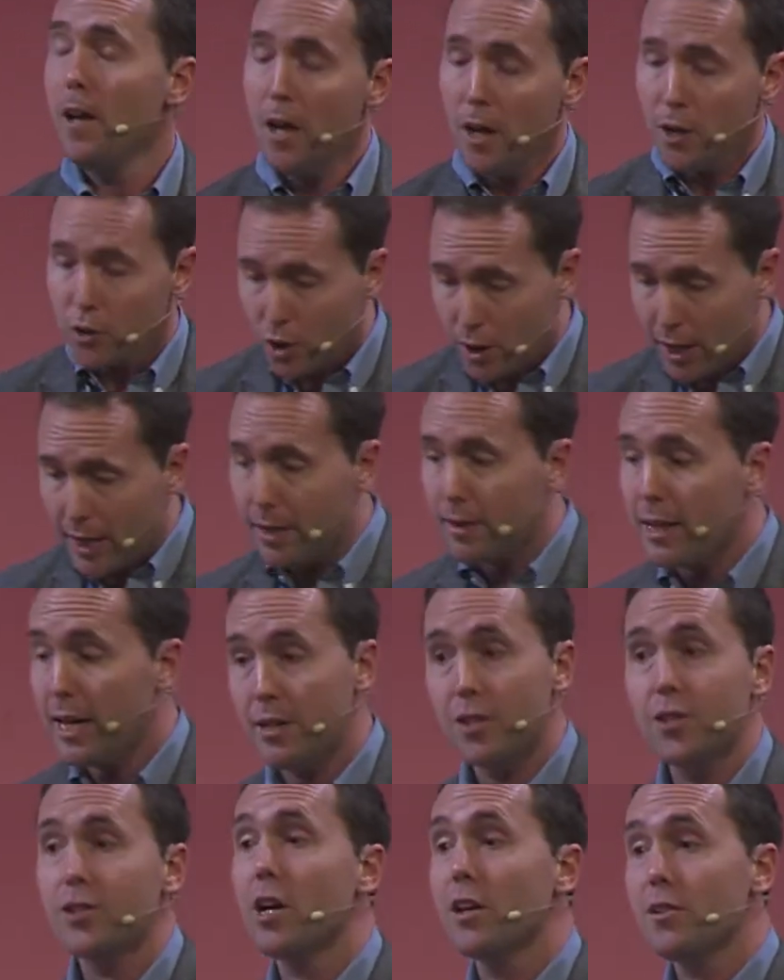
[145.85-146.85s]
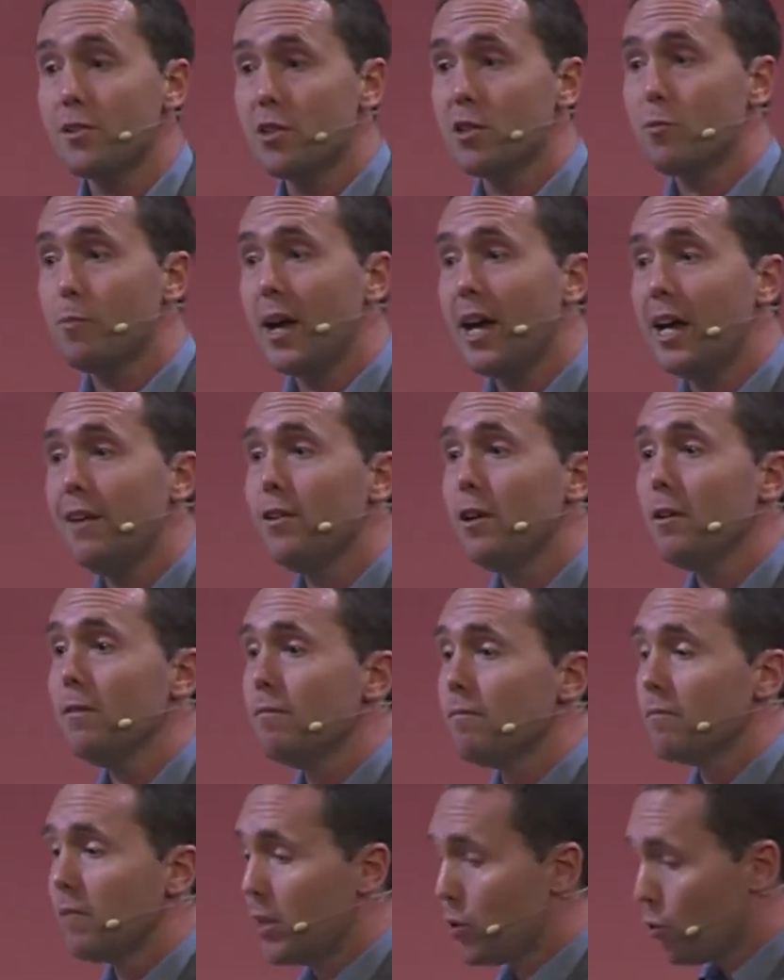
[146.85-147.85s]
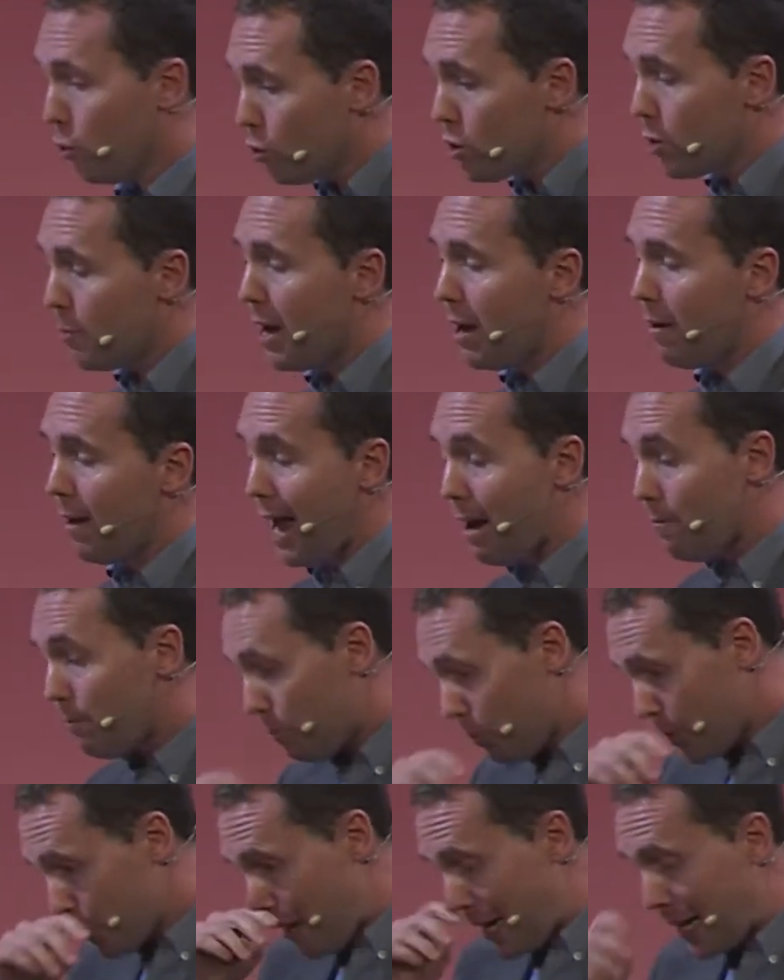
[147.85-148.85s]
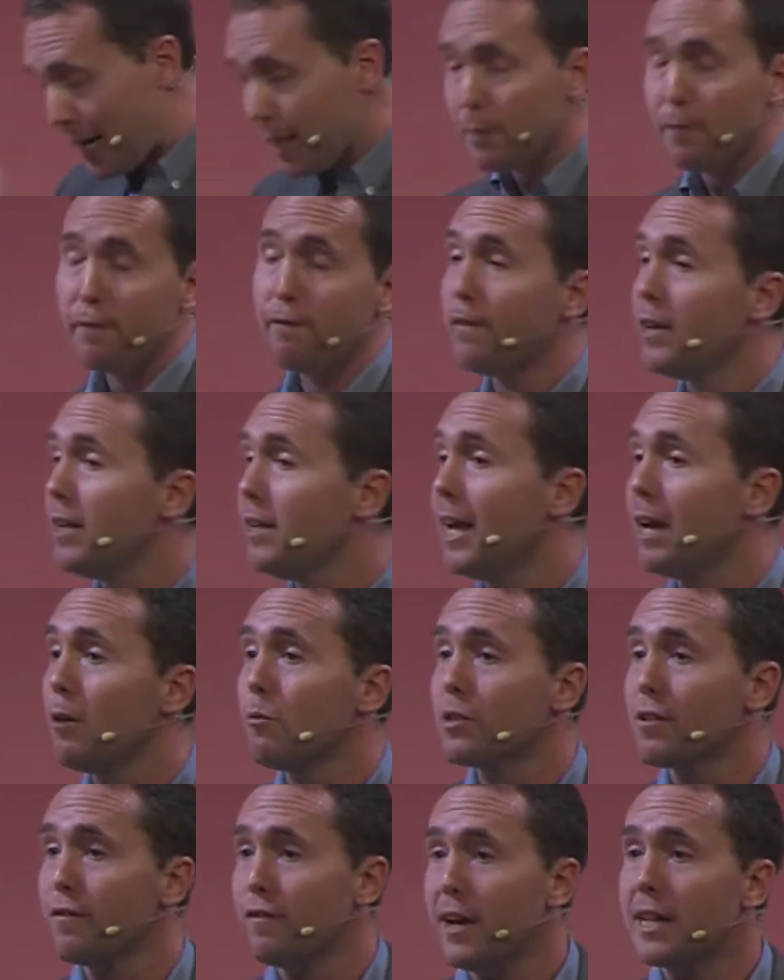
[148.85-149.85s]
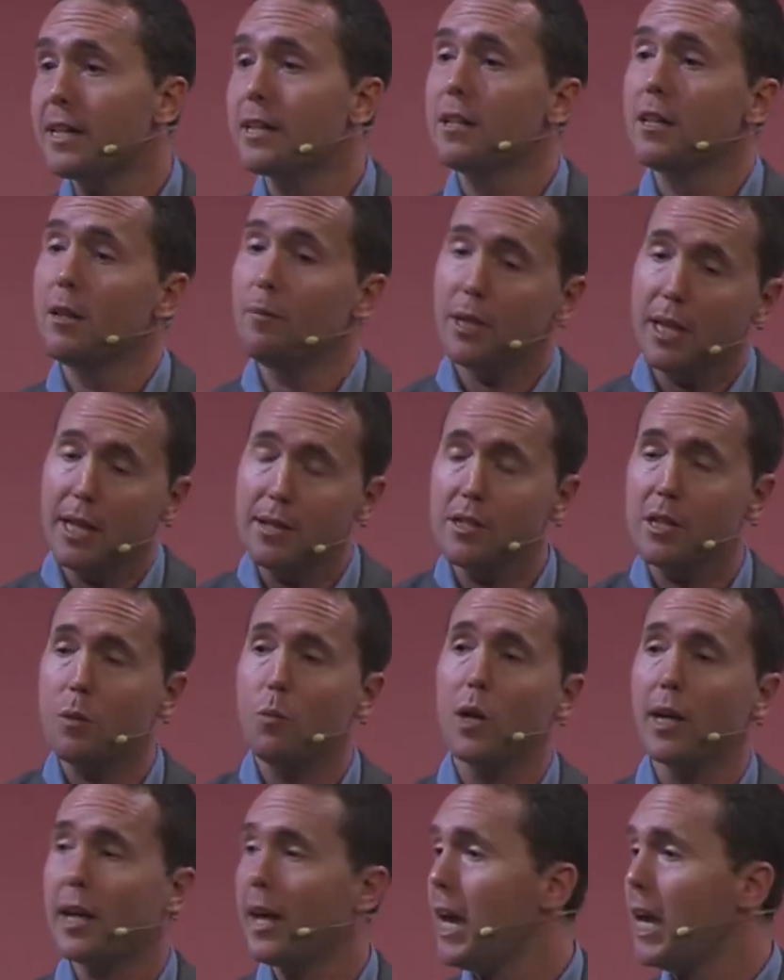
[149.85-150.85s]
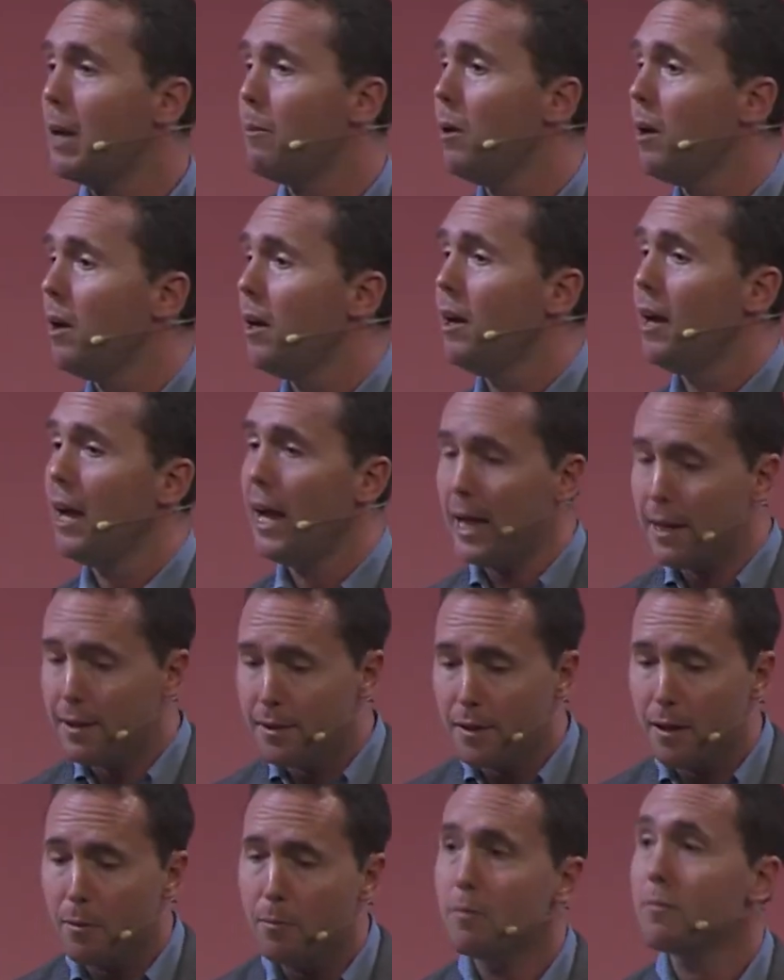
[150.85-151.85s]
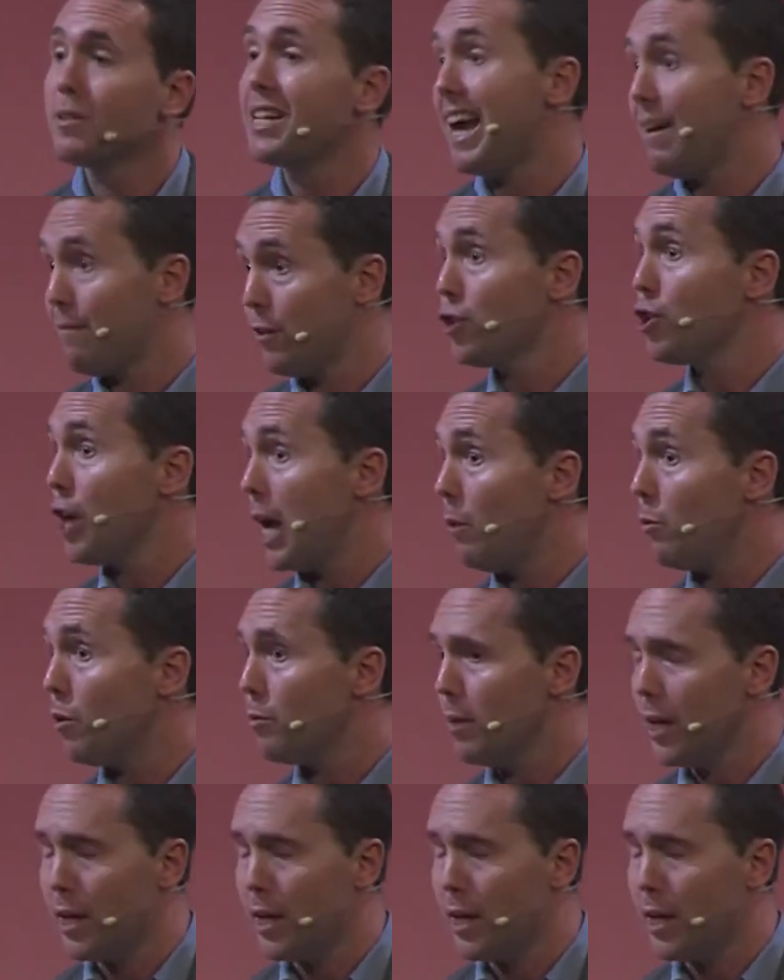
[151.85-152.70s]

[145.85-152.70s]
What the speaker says: So they discussed this behavior, they talked about how it was making them feel, how it was affecting them, and then someone came and to have the chat with me.